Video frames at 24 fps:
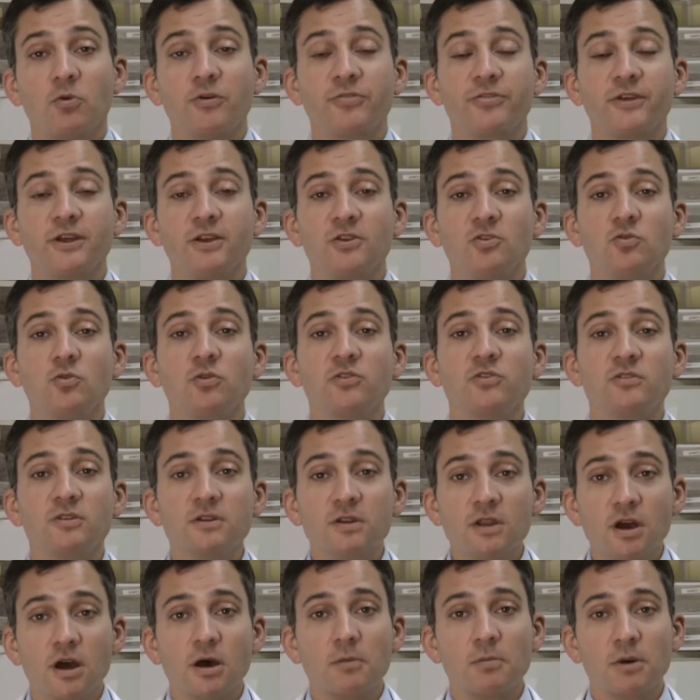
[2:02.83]
what they do is
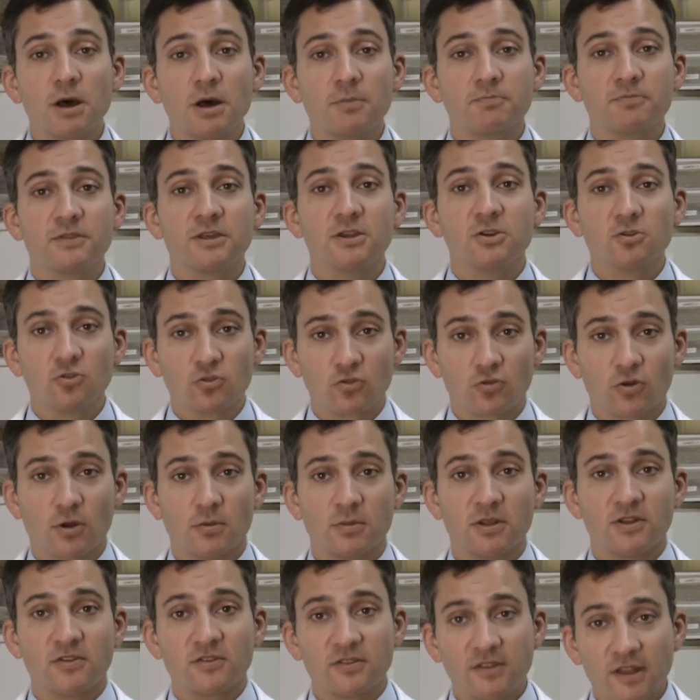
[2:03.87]
numb up the eardrum
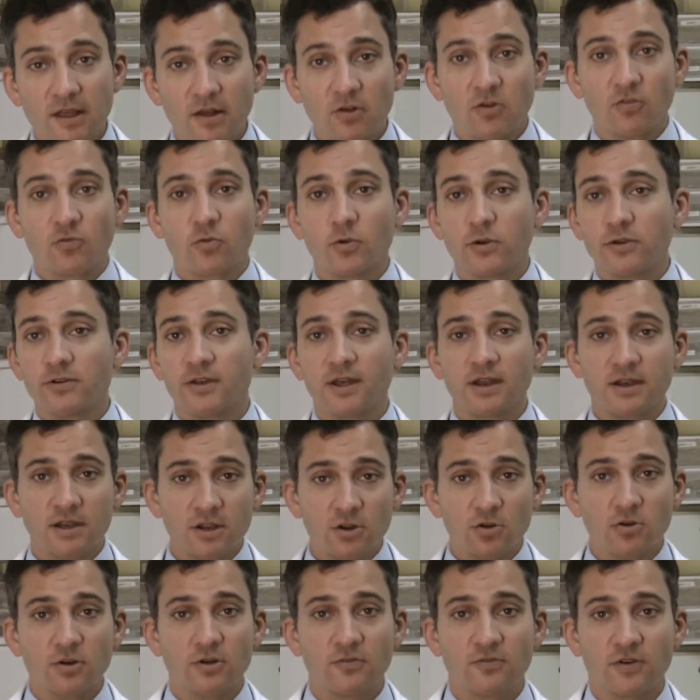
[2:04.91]
itself. When you get an
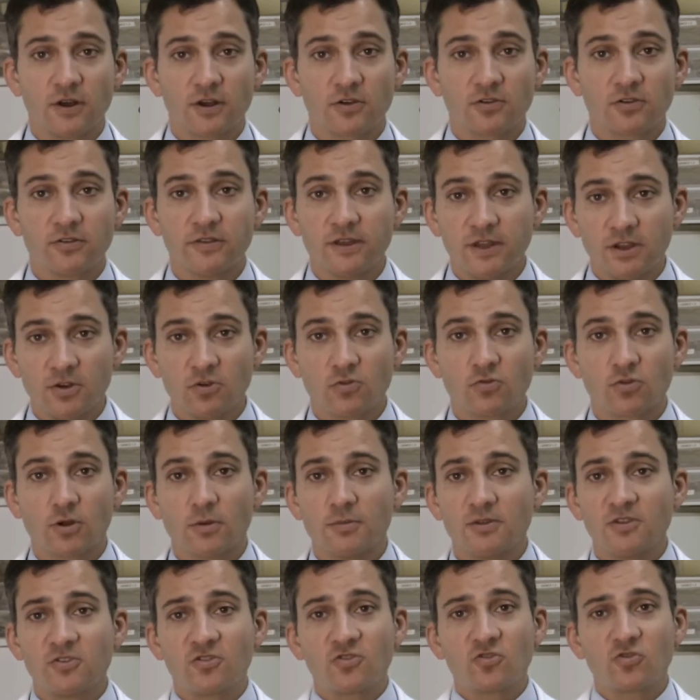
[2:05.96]
ear infection, the eardrum
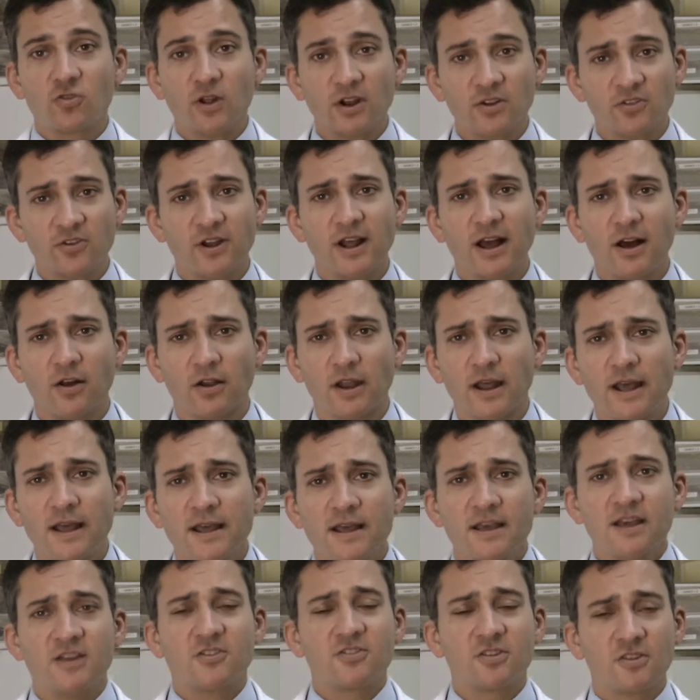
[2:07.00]
is stretched out.
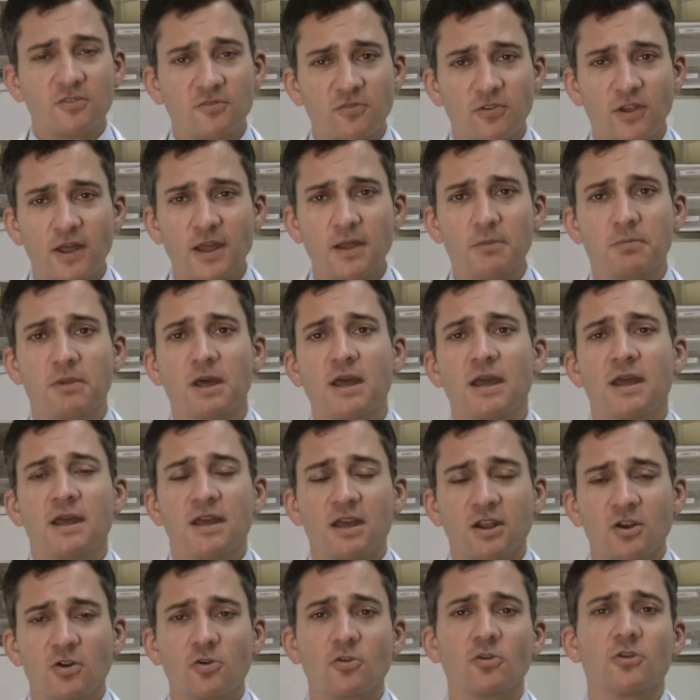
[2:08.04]
It's inflamed.
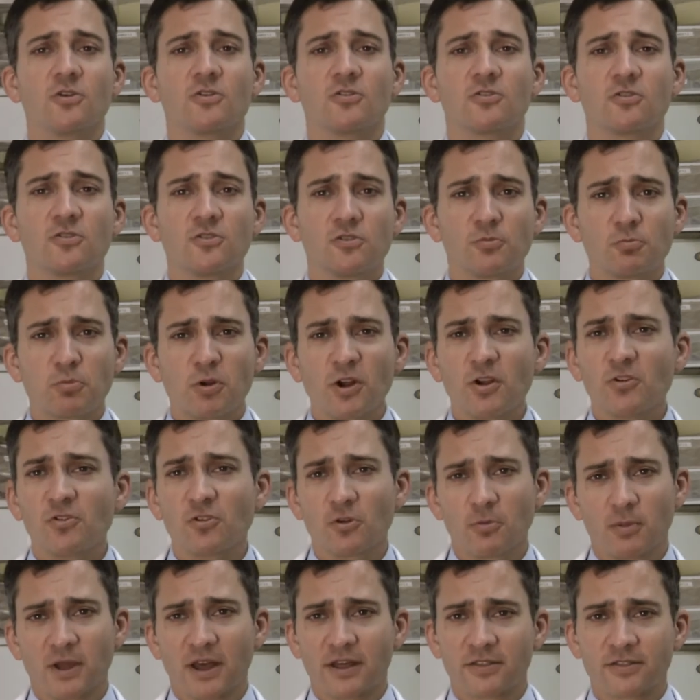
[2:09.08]
It hurts. There's
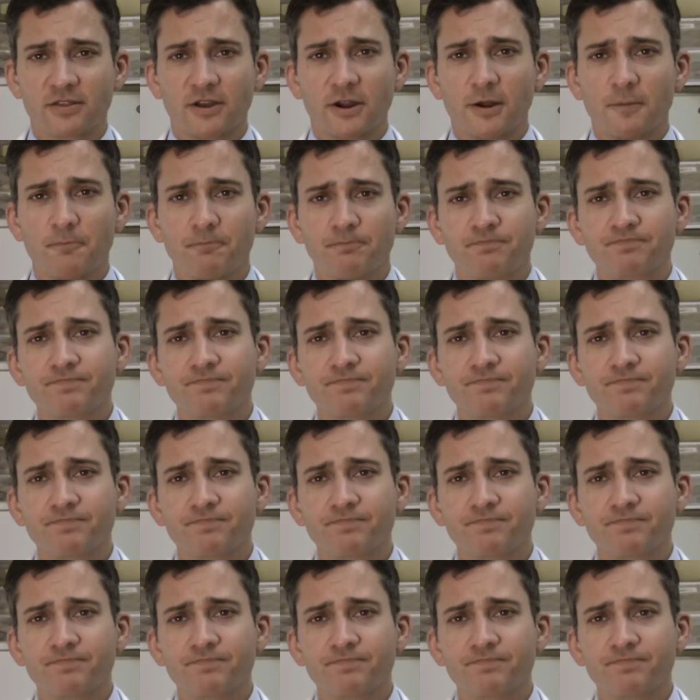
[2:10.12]
pressure back there.